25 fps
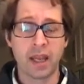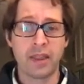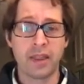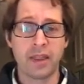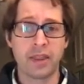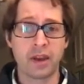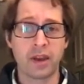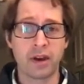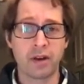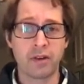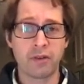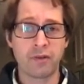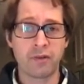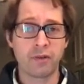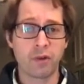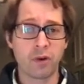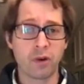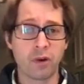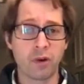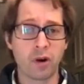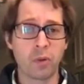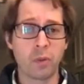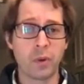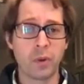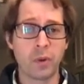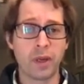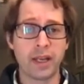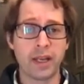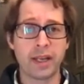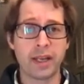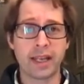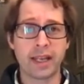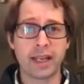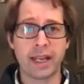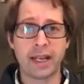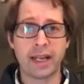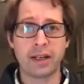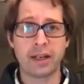Therefore, we
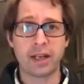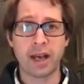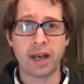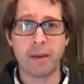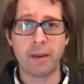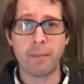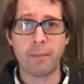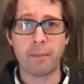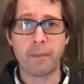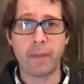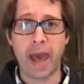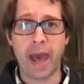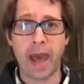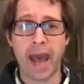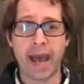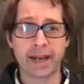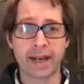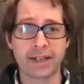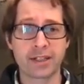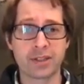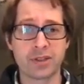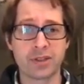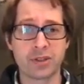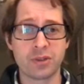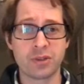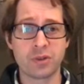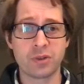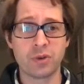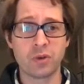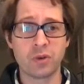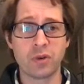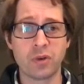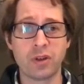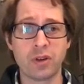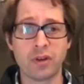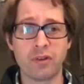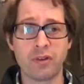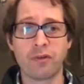can come back
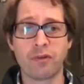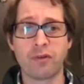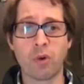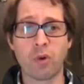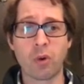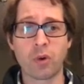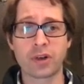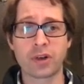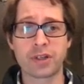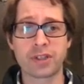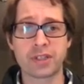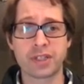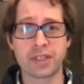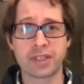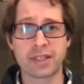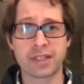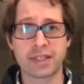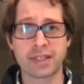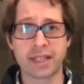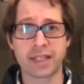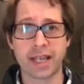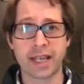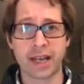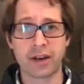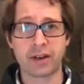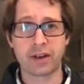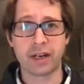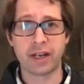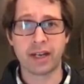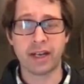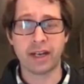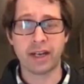to the forces that are